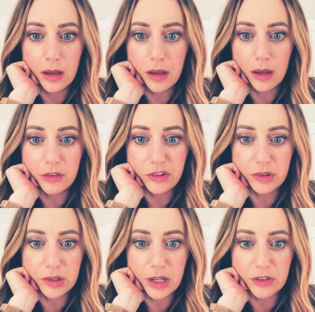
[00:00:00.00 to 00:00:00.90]
Uh,
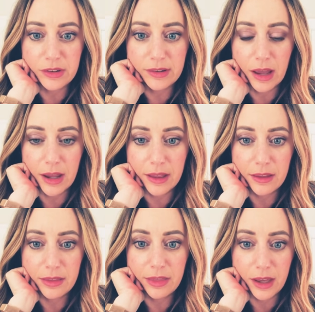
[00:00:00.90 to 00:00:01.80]
junior Duchess, I
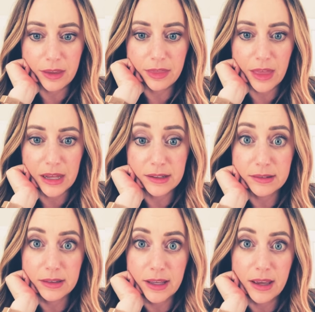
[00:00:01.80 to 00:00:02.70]
think that
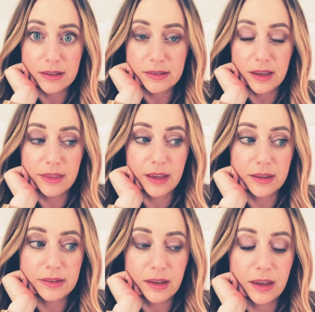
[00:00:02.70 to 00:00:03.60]
is the case. I think
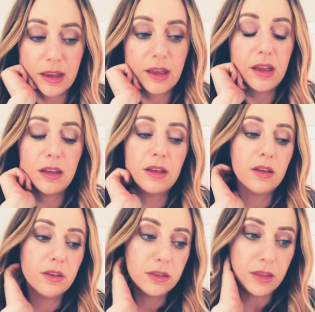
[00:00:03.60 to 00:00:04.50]
it's like
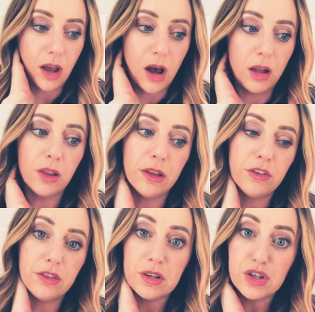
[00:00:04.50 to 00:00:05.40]
the
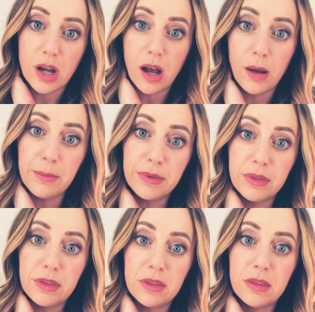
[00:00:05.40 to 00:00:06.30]
college, the job,
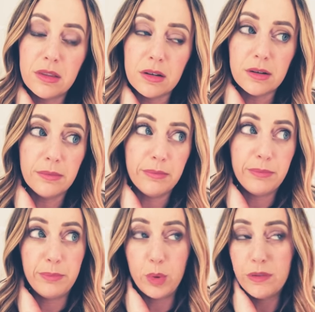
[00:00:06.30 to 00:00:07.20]
the
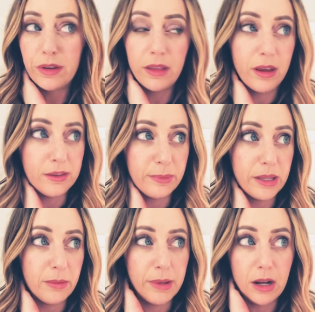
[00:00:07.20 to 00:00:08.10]
boyfriend, the
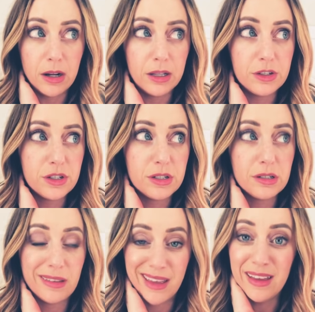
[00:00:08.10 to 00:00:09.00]
husband, the marriage,
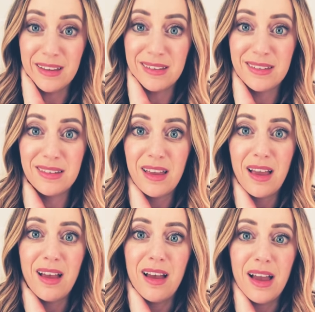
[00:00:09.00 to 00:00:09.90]
the kids.
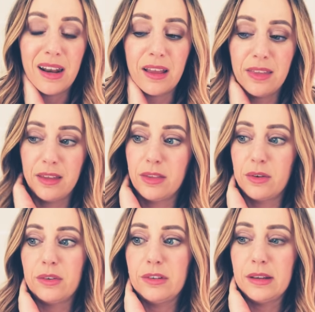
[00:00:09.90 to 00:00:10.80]
And I think
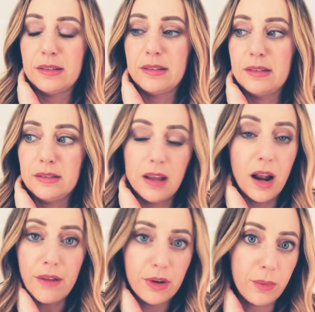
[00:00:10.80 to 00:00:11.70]
there's this,
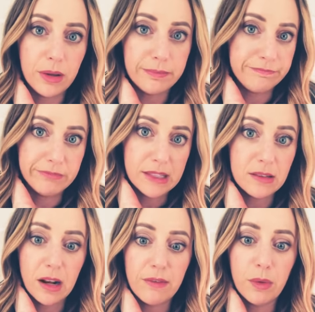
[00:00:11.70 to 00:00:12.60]
not everyone, that's
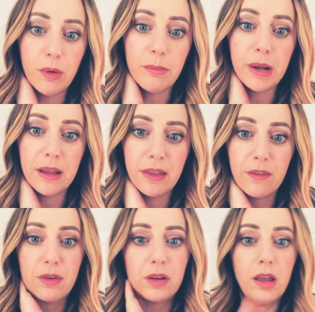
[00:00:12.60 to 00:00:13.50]
not everyone, but I think
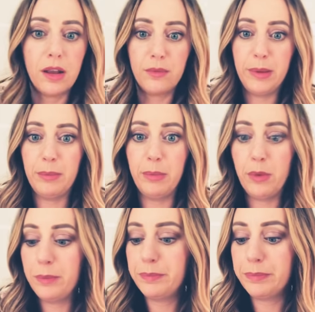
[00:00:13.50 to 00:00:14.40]
for a lot of
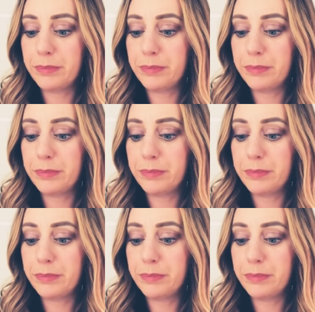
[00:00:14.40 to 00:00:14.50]
people,